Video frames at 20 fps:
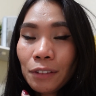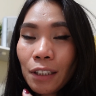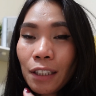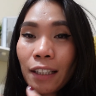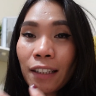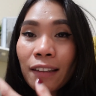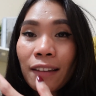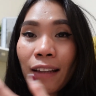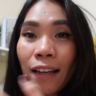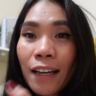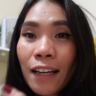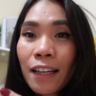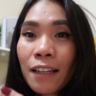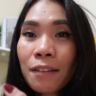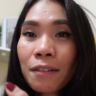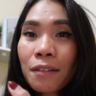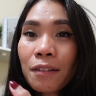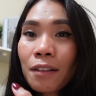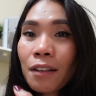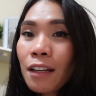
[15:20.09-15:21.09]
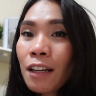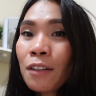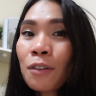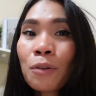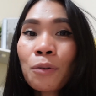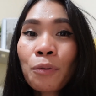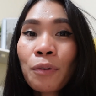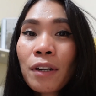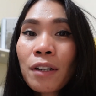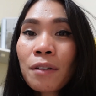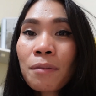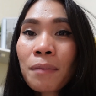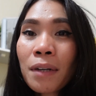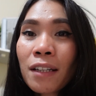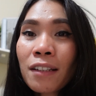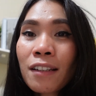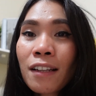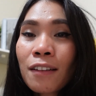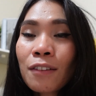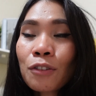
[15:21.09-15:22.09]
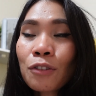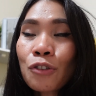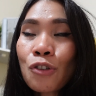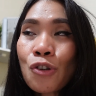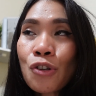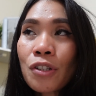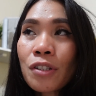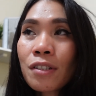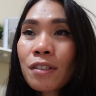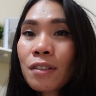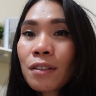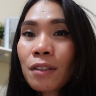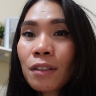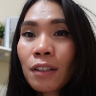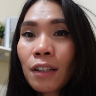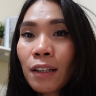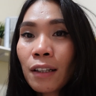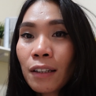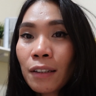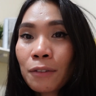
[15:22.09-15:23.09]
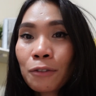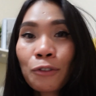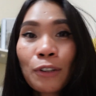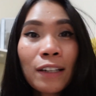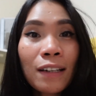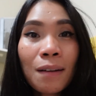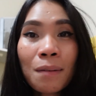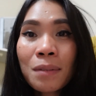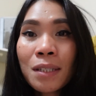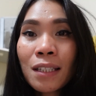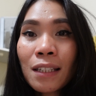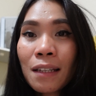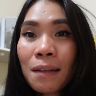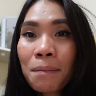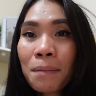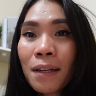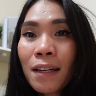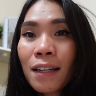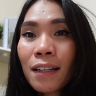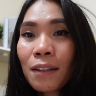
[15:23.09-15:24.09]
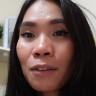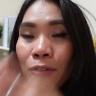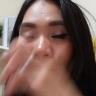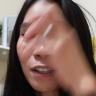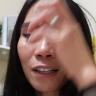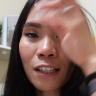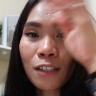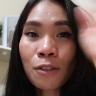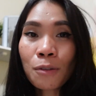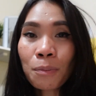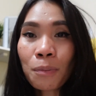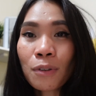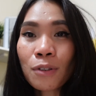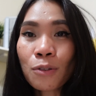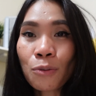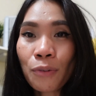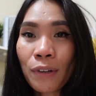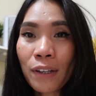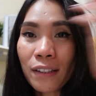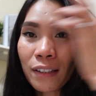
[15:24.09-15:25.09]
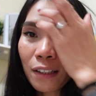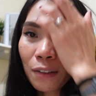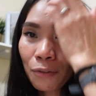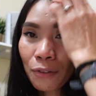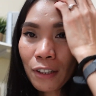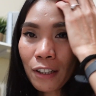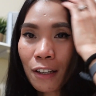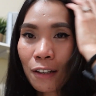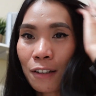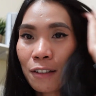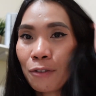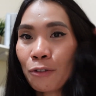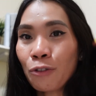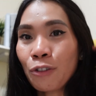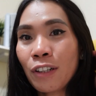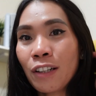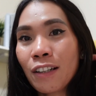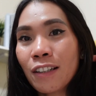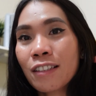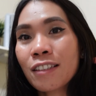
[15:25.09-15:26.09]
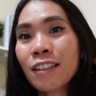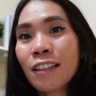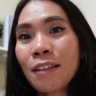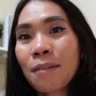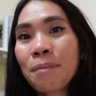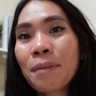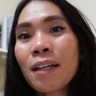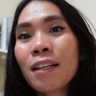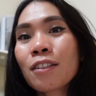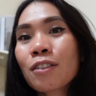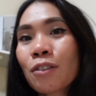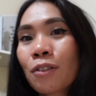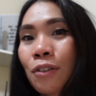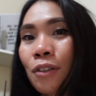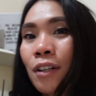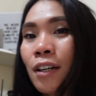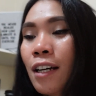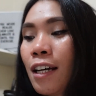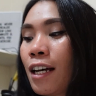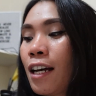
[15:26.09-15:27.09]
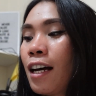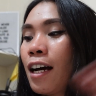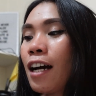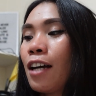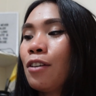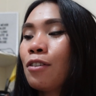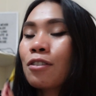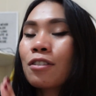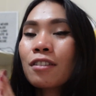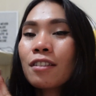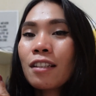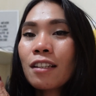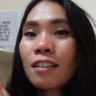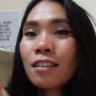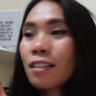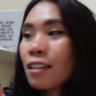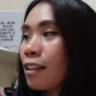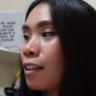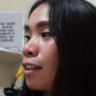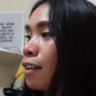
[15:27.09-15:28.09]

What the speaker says: at night. I don't wear my dentures when I'm sleeping. We're not supposed to wear that when we're sleeping. So I use this